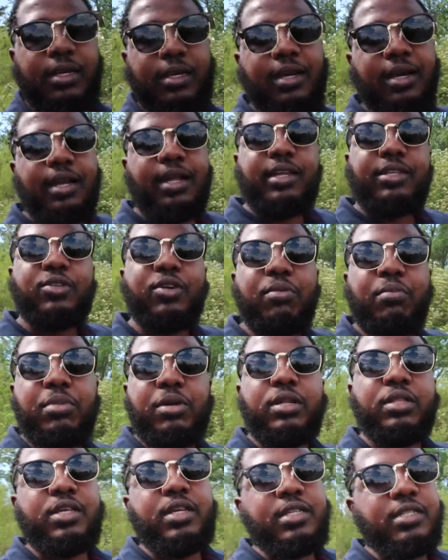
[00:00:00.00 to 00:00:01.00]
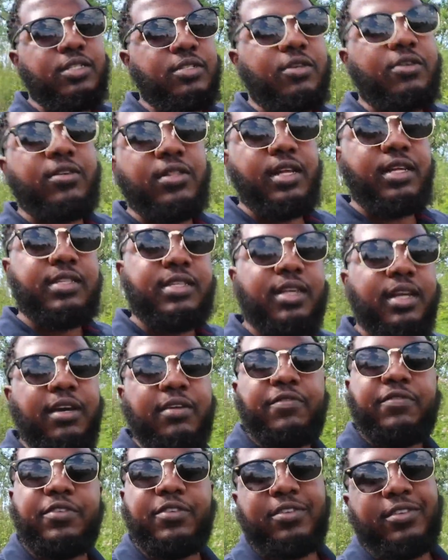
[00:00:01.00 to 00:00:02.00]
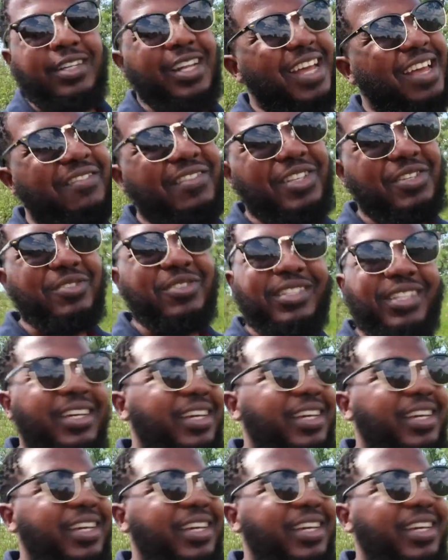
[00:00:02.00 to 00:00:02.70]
not like tall buildings all that stuff you know not every single